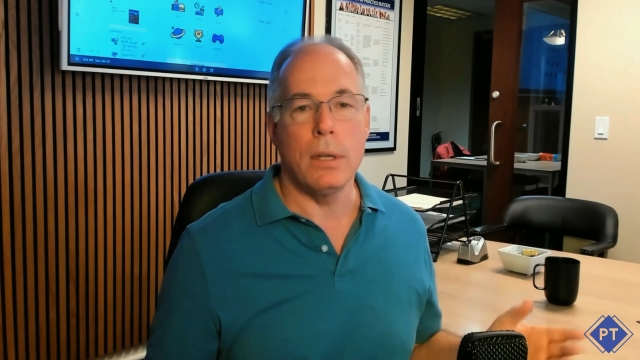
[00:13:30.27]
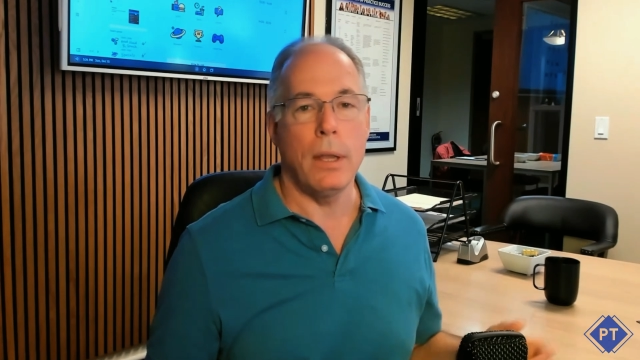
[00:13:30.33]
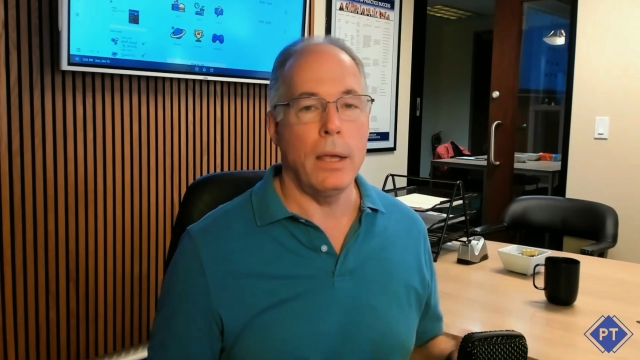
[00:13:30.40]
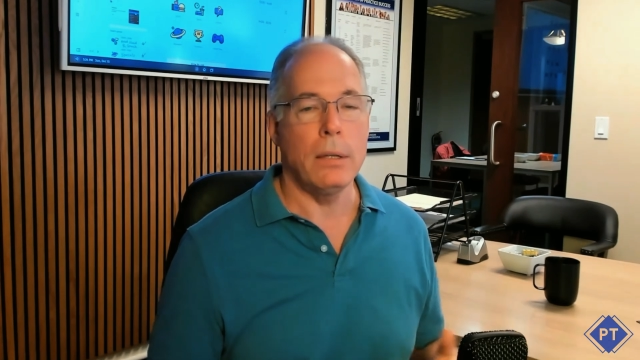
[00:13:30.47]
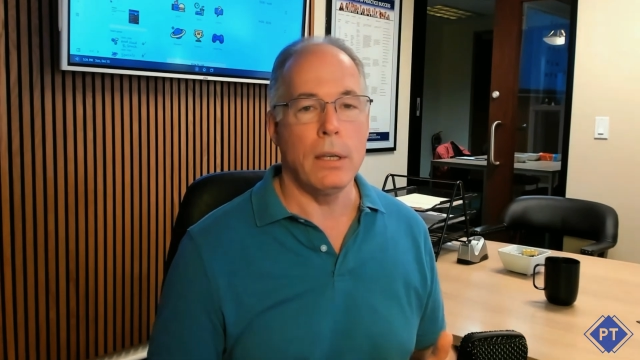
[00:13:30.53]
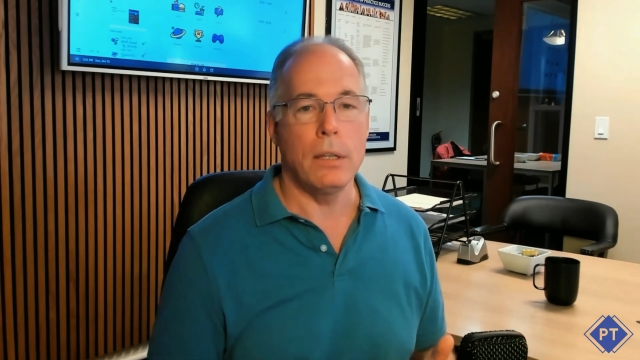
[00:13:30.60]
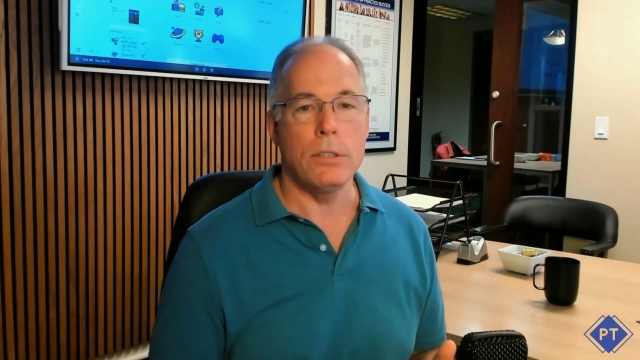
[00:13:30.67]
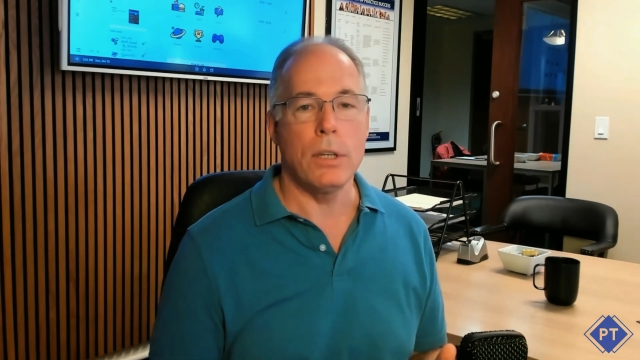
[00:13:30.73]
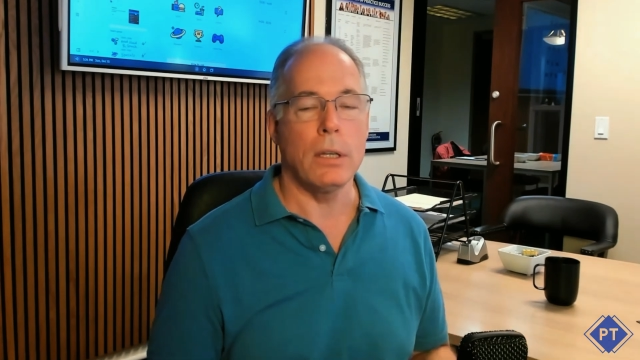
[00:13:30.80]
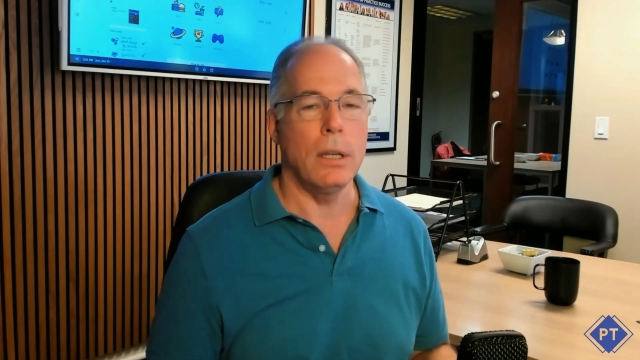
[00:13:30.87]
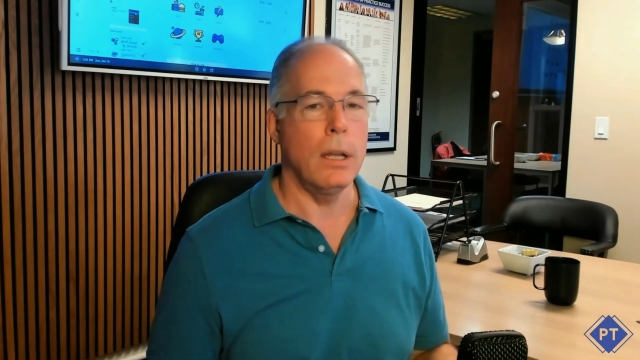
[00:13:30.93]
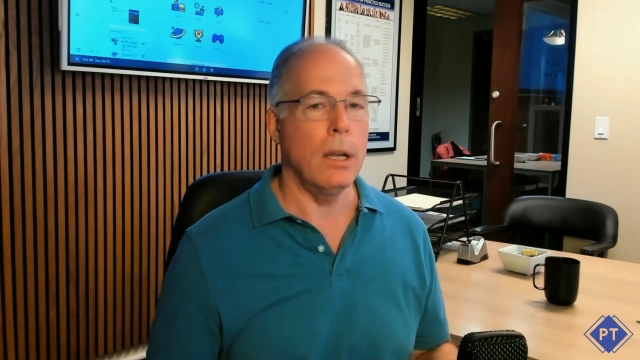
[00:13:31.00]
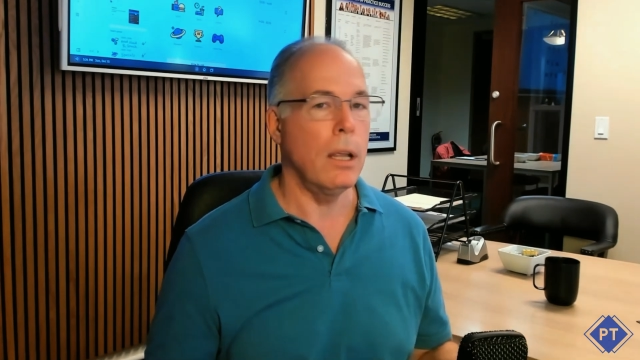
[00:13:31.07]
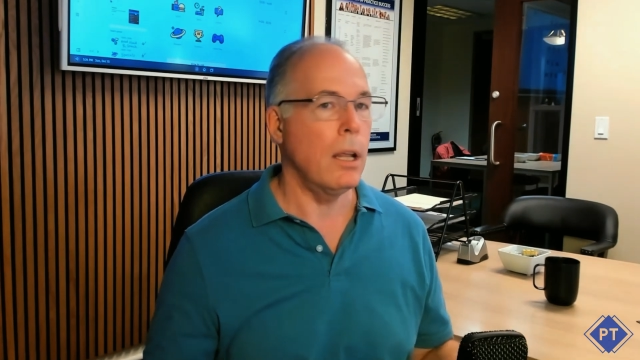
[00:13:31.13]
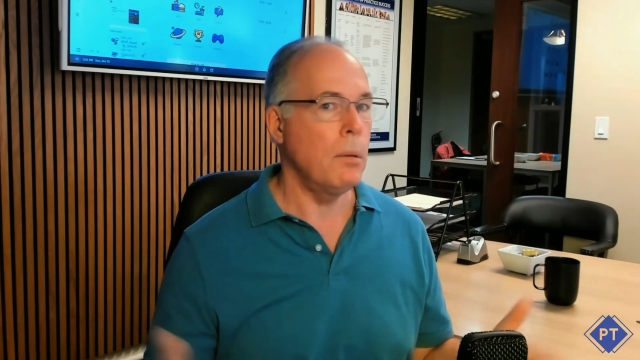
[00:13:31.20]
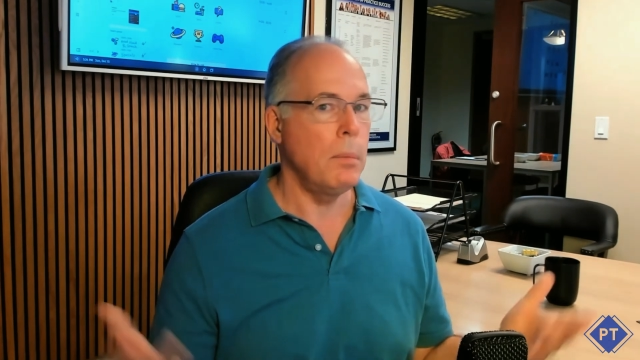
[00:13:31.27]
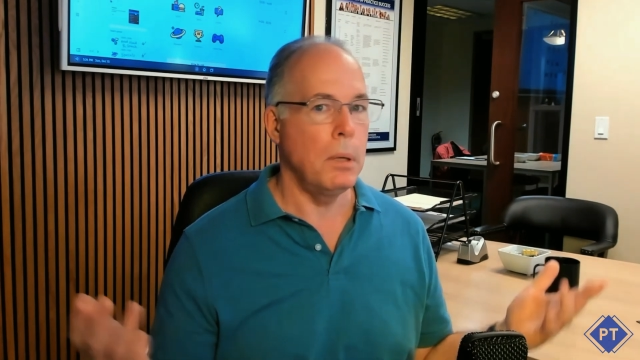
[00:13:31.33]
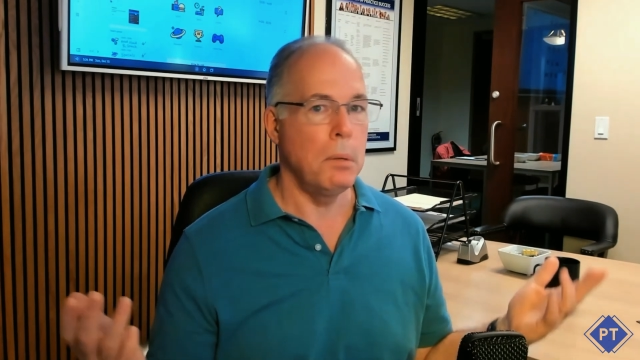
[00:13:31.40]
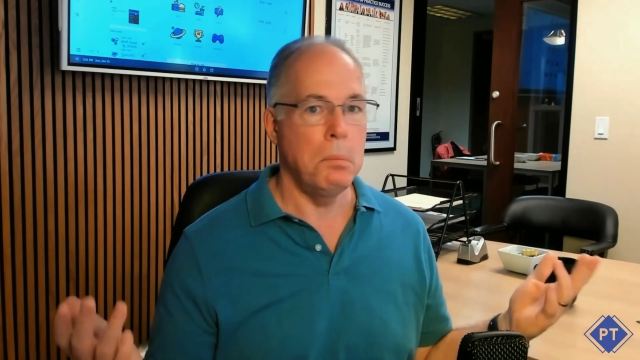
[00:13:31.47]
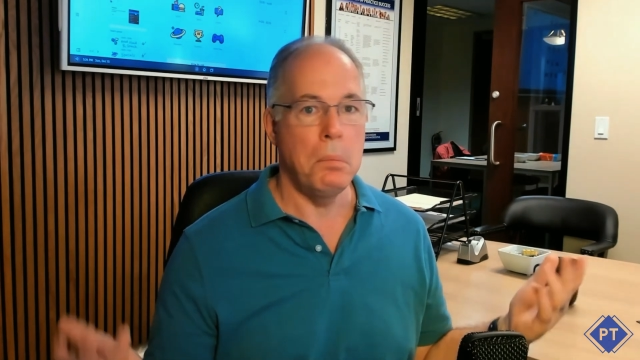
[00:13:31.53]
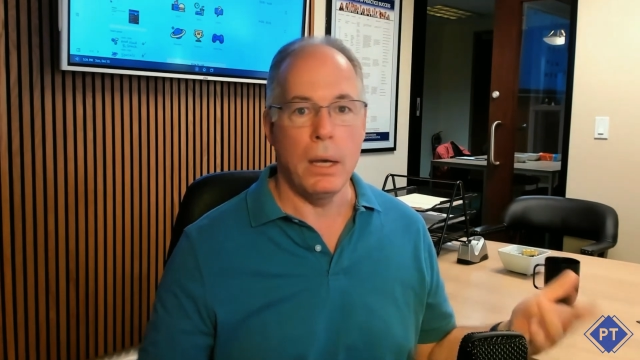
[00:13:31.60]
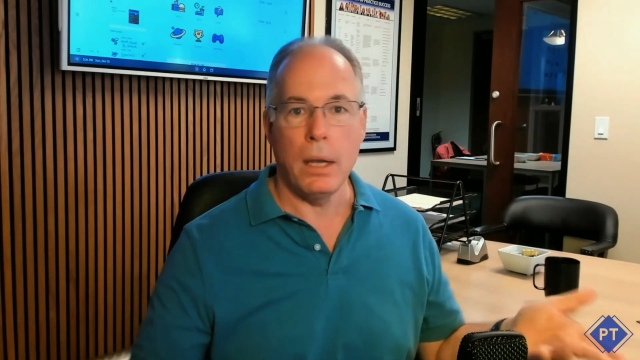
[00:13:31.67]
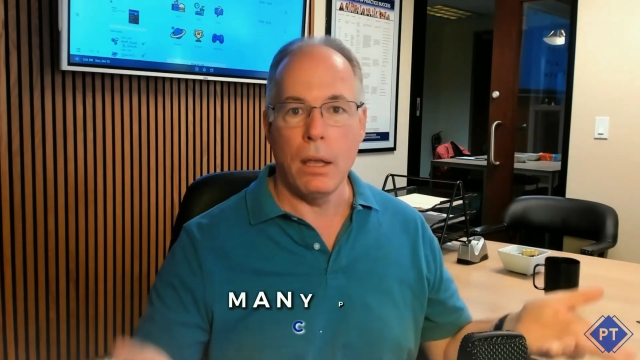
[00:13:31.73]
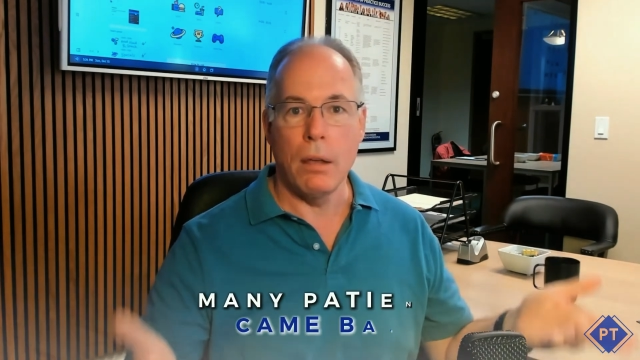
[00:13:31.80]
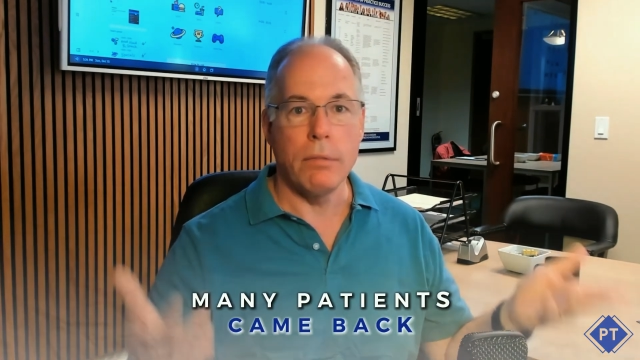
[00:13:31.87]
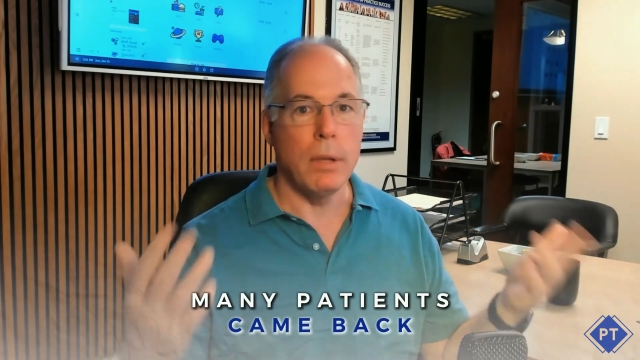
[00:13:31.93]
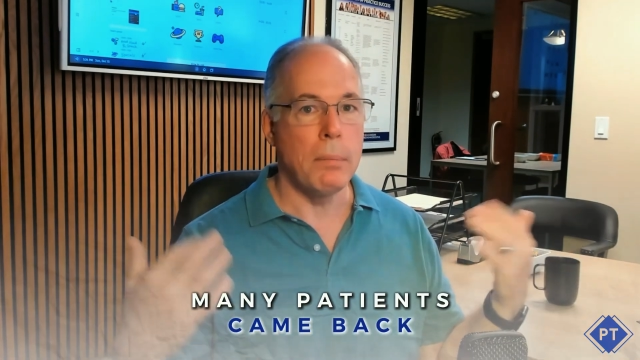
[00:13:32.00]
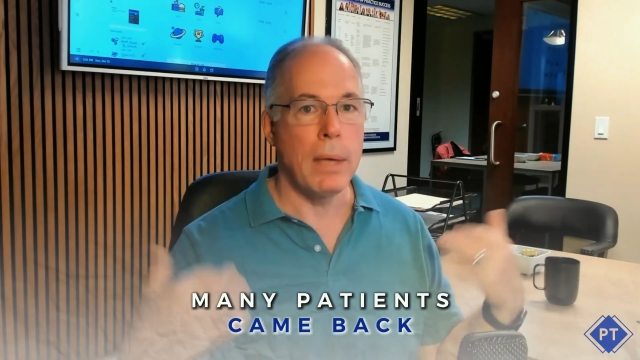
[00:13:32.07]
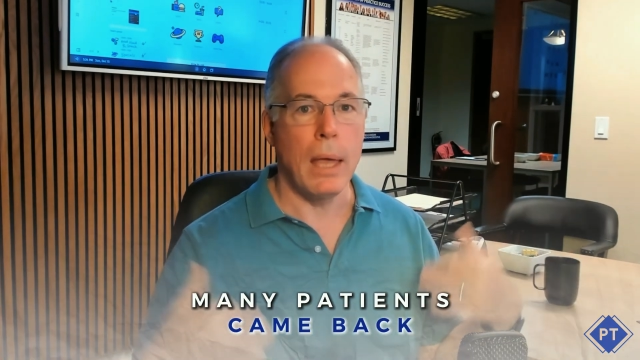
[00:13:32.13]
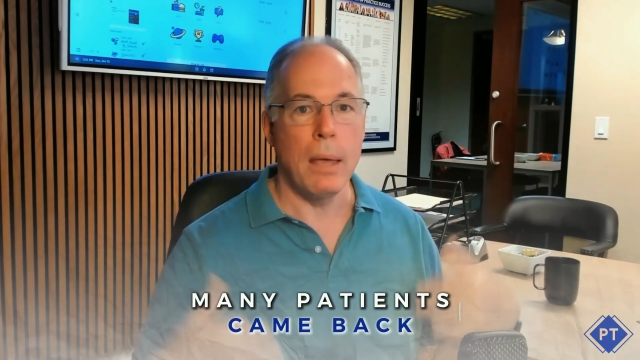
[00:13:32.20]
they liked, they checked in on them, and many of
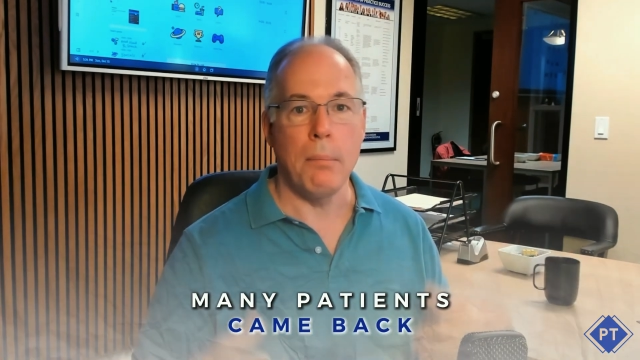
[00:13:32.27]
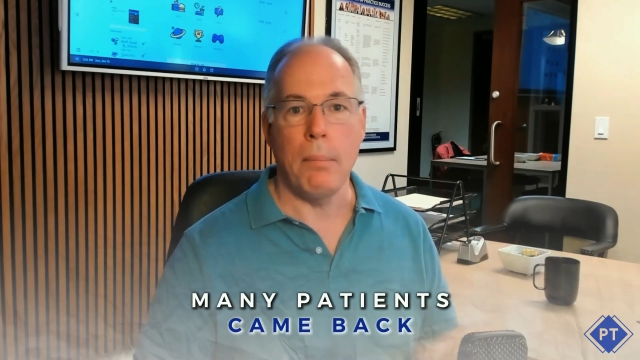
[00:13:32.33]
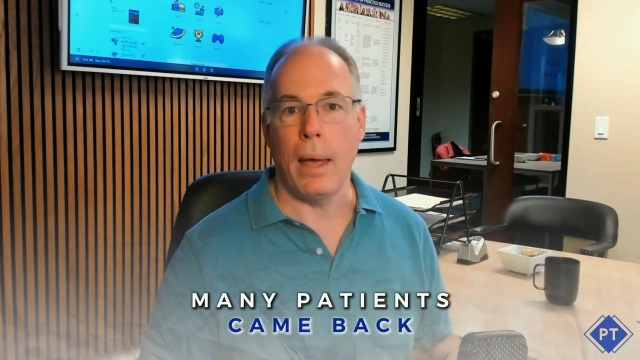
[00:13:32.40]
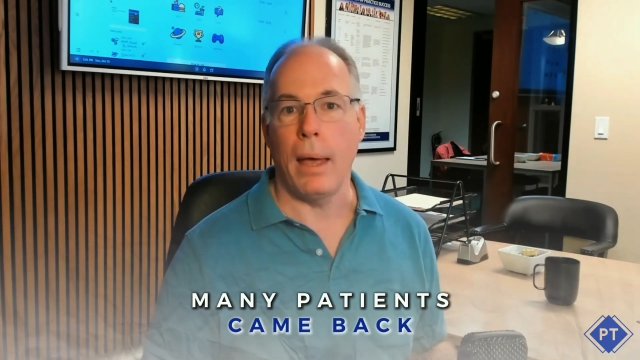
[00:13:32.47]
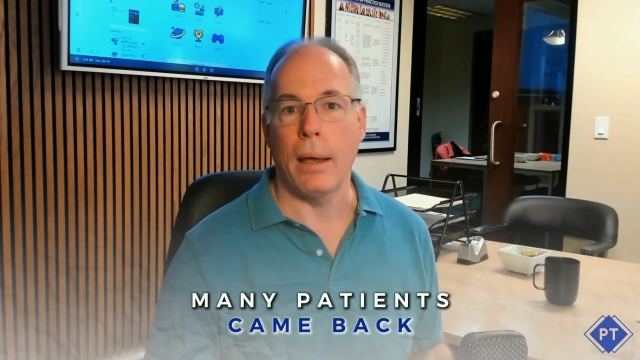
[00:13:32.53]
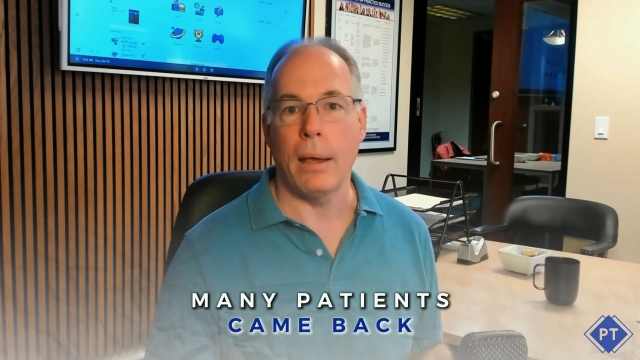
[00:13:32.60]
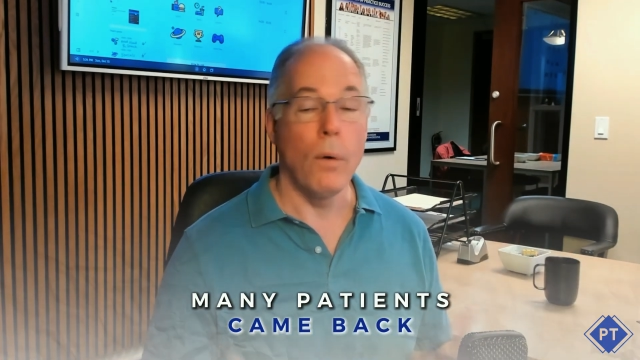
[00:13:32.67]
them came back.